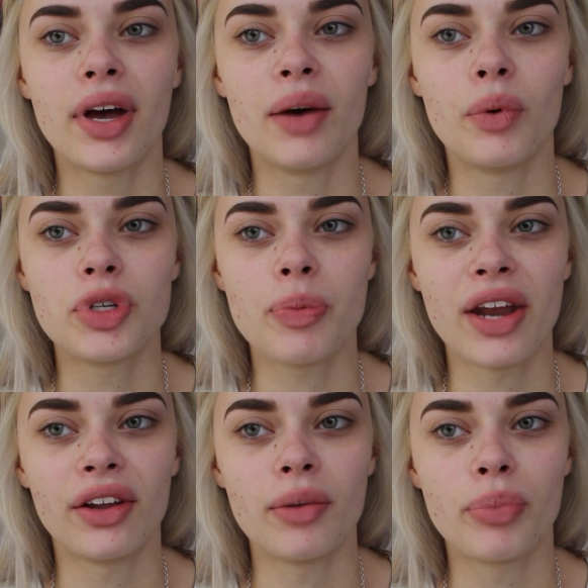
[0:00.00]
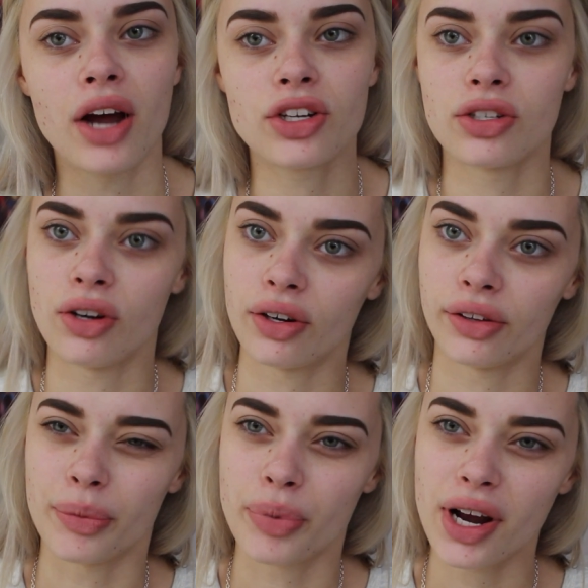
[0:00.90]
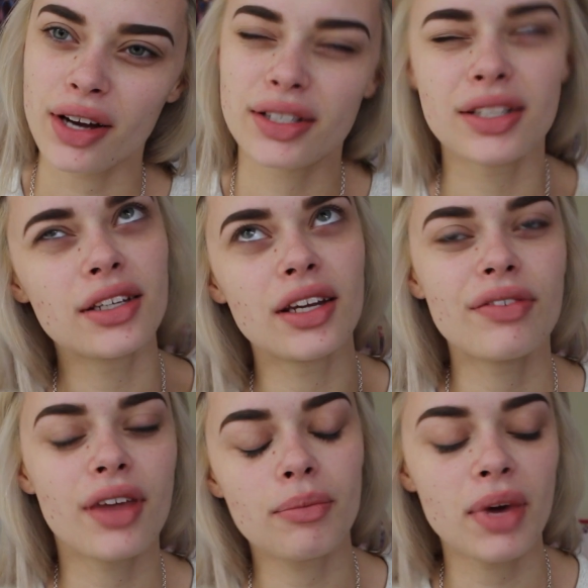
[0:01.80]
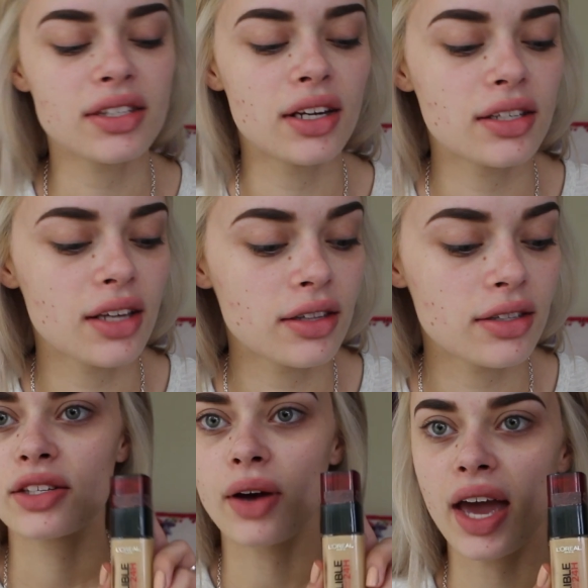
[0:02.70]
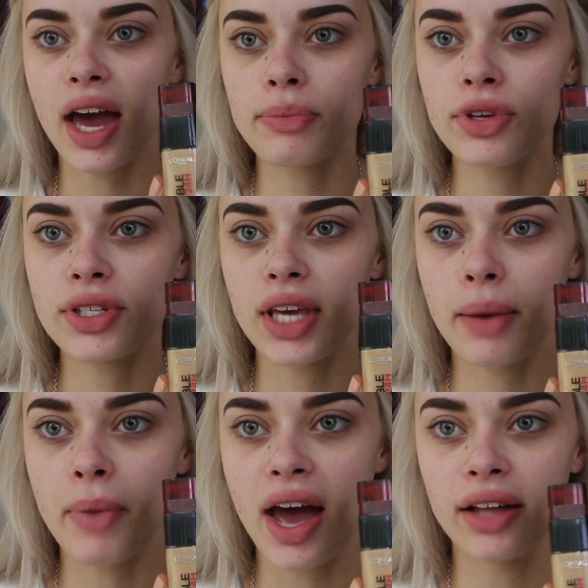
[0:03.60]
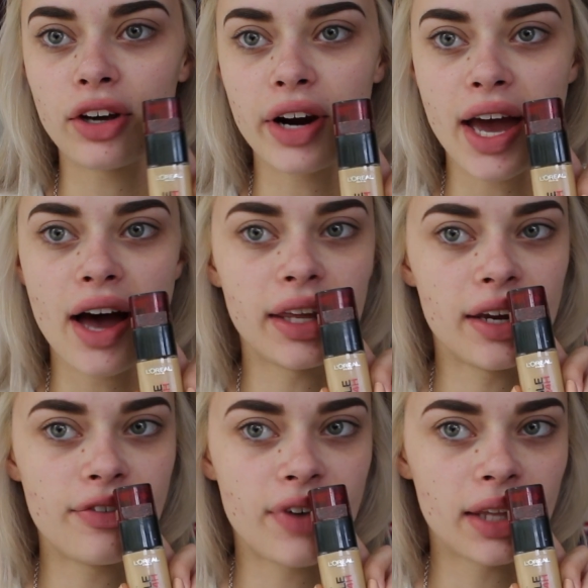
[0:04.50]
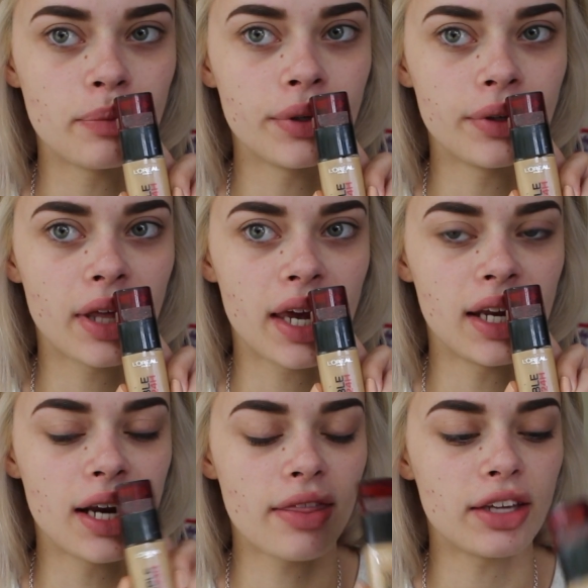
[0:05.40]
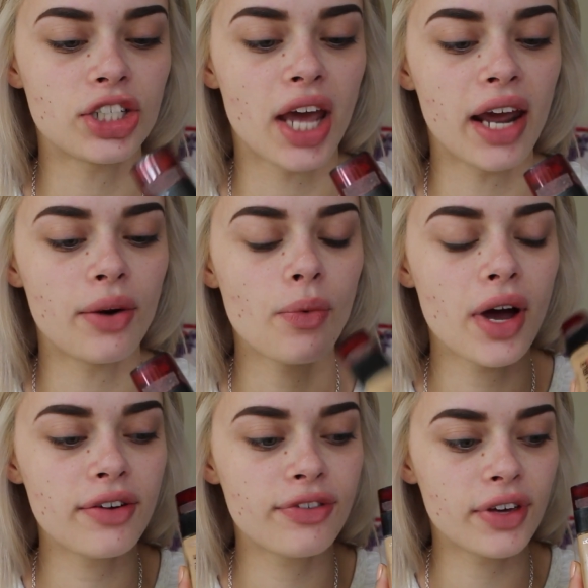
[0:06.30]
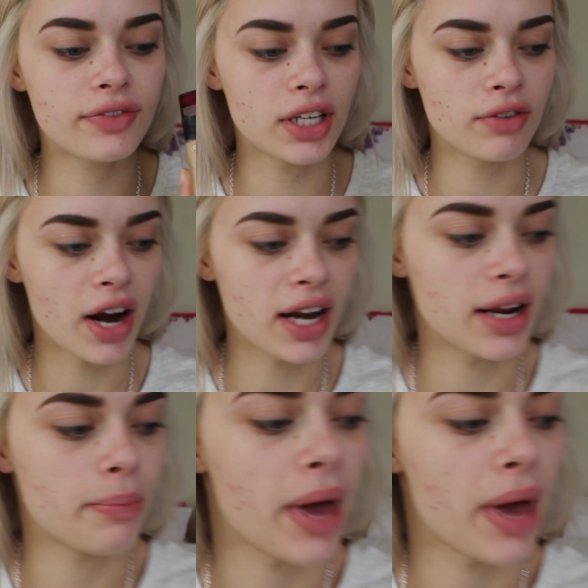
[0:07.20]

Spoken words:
it will depend on the brush, not on the product, if that makes any sense. So I am using my L'Oreal Infallible in the shade 150 Radiant